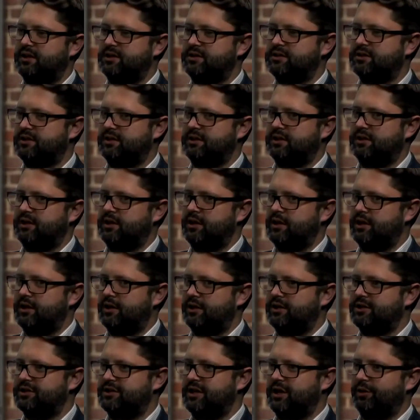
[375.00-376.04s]
there's
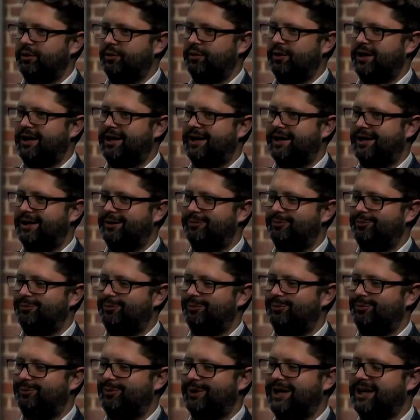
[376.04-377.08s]

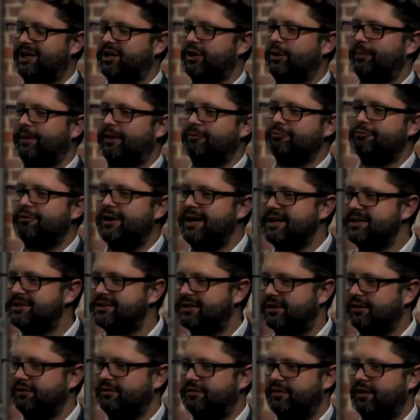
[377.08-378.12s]
no economic
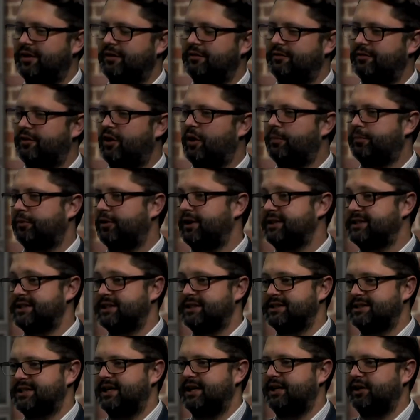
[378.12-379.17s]
risk of
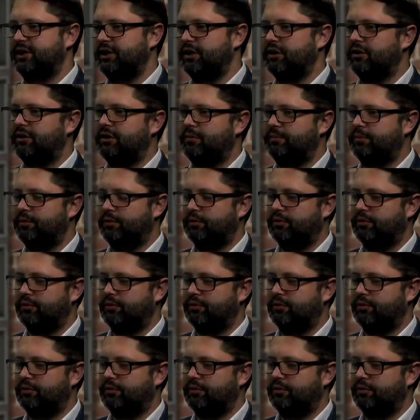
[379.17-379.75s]
operating, say, in Europe